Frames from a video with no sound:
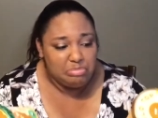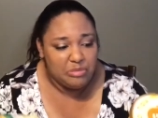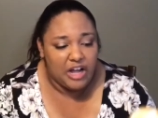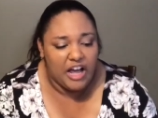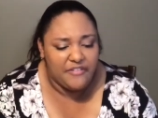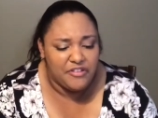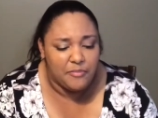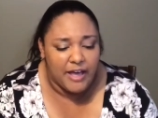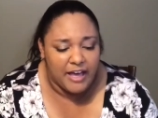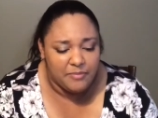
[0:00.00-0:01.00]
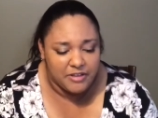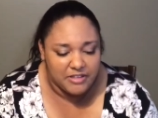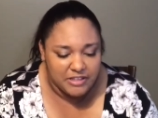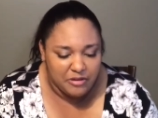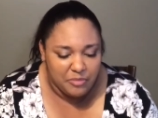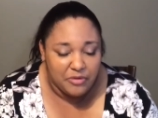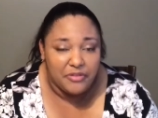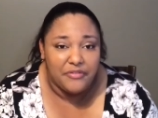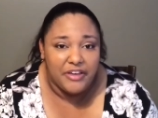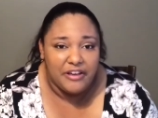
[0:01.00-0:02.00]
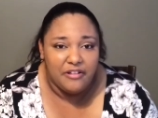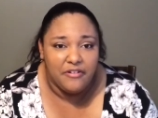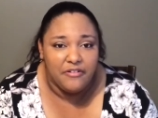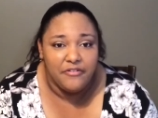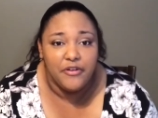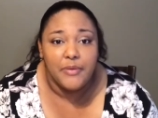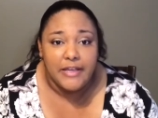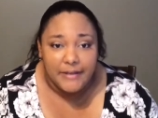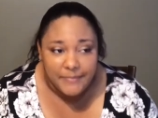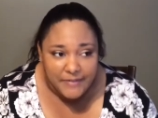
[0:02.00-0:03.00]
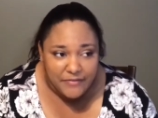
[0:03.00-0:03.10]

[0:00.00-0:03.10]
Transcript: I kind of feel bad because they were both a fail for me.